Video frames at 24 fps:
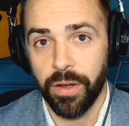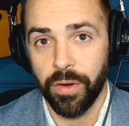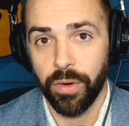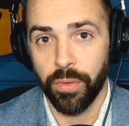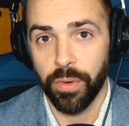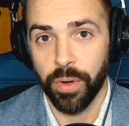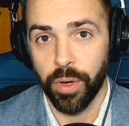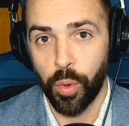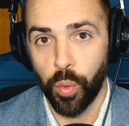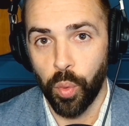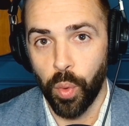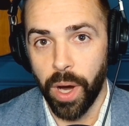
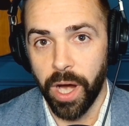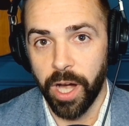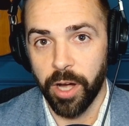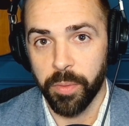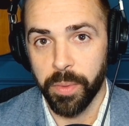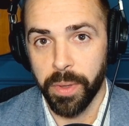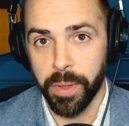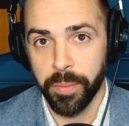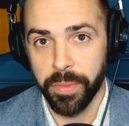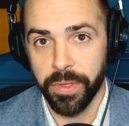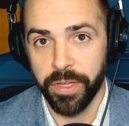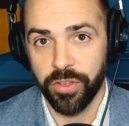required
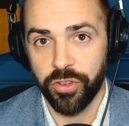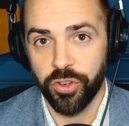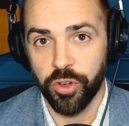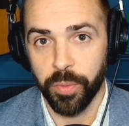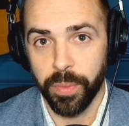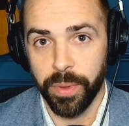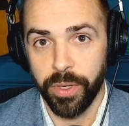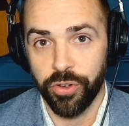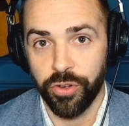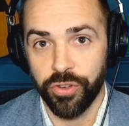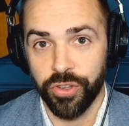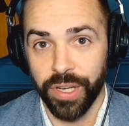minimum
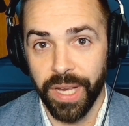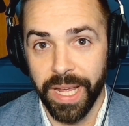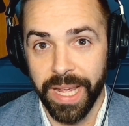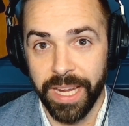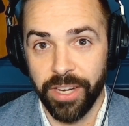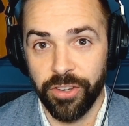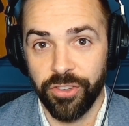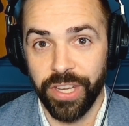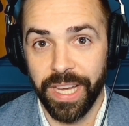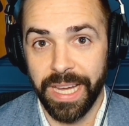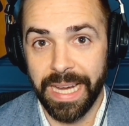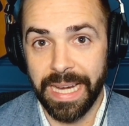distribution
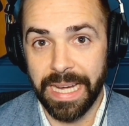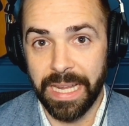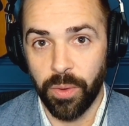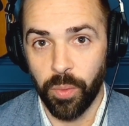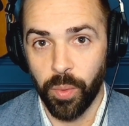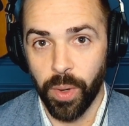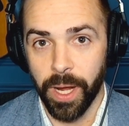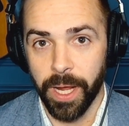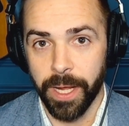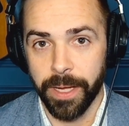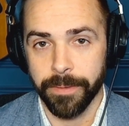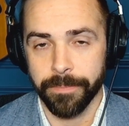age
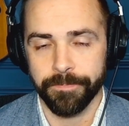anyway.